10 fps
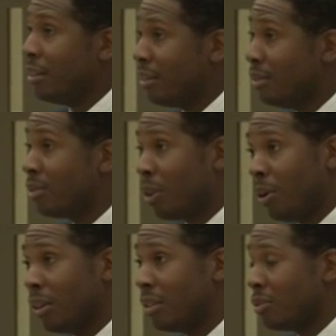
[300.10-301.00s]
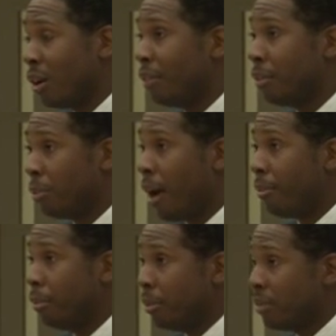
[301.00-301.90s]
doesn't currently solve the
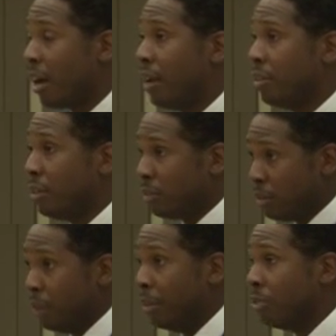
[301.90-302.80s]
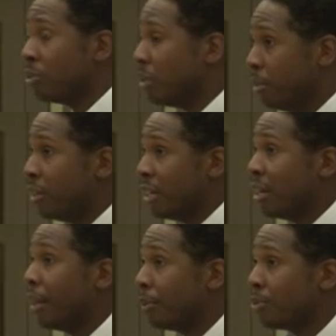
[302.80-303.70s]
problem besides us eventually building
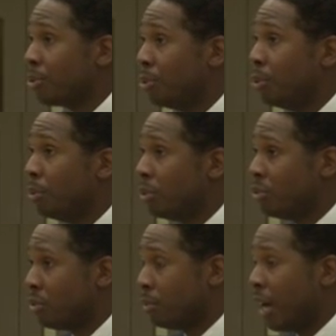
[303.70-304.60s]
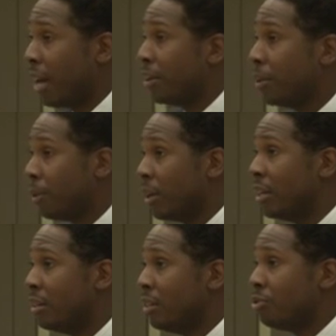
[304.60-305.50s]
another school, which is the reality or an
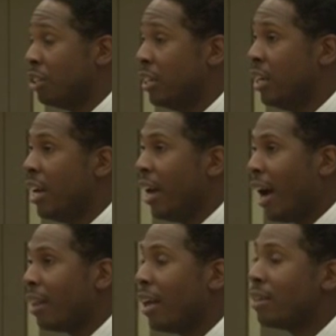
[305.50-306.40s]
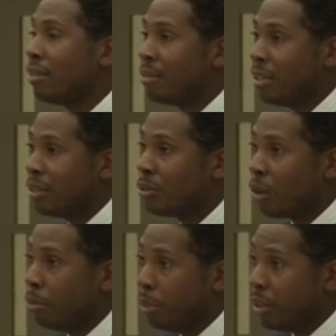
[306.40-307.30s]
addition, I'd like to see us
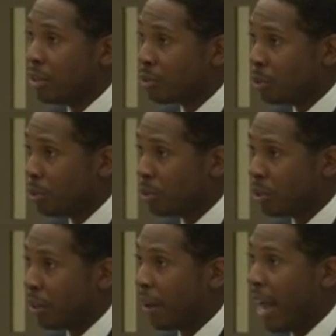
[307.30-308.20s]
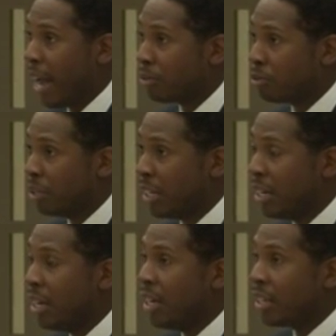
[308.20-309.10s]
start building schools that are actually
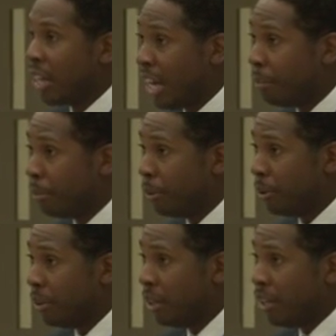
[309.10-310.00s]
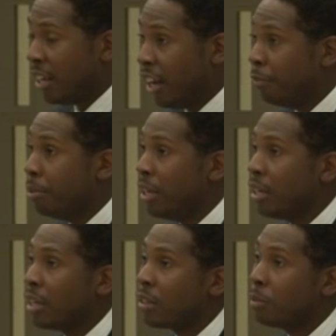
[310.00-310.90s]
capable of
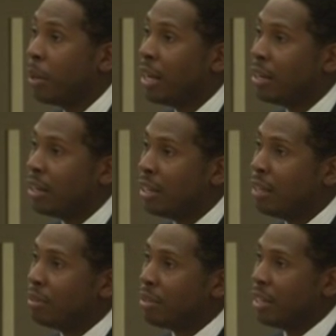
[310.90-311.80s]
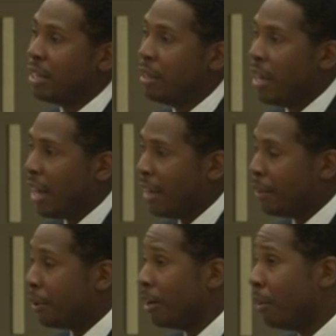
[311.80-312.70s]
being expanded easily. And
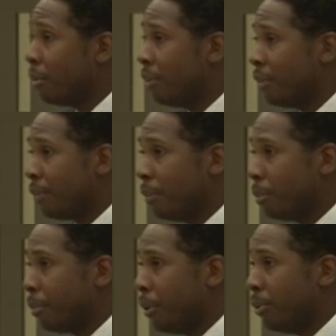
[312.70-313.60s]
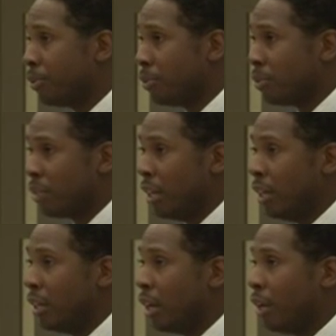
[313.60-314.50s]
there are a number of different proposals
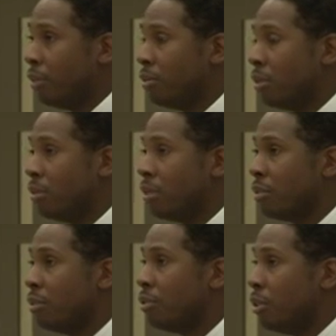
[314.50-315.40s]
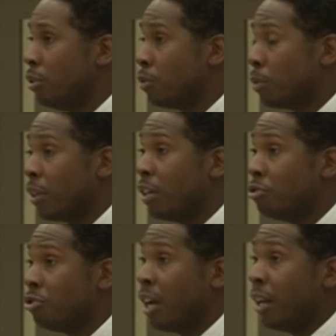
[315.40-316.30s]
that other jurisdictions use where they
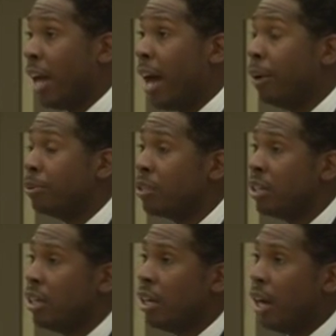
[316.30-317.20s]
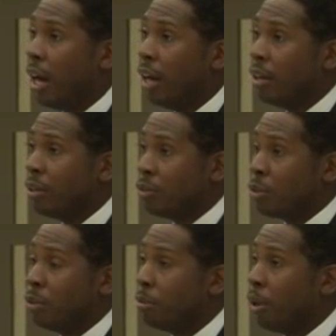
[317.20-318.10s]
shell out a
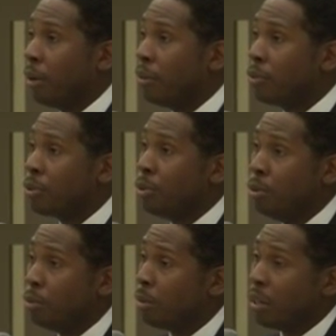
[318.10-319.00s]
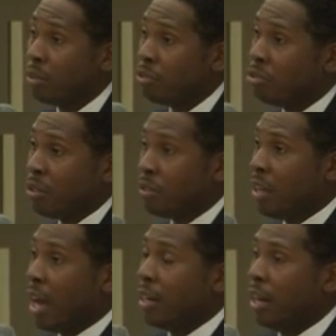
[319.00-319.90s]
certain part of the school where it's just
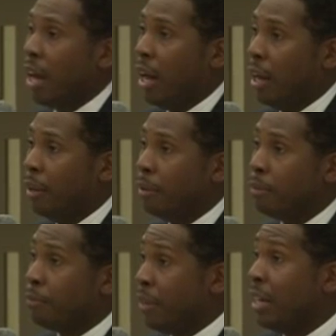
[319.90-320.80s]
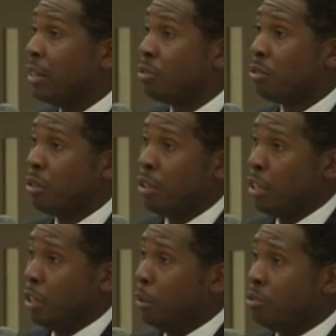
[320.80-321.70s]
not finished.
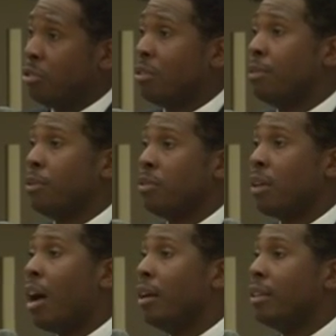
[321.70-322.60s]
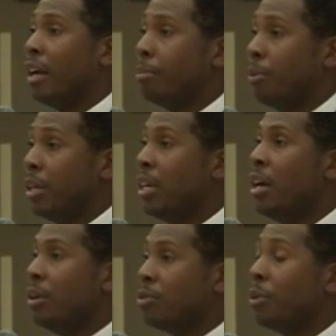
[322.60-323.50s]
That, it's just a facade at that point
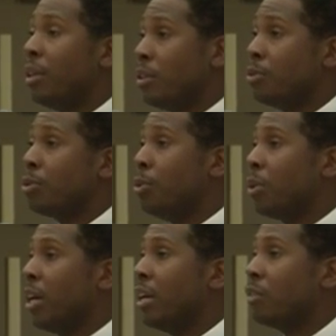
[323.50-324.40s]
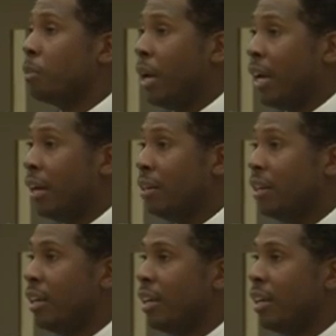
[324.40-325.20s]
so that the school can expand.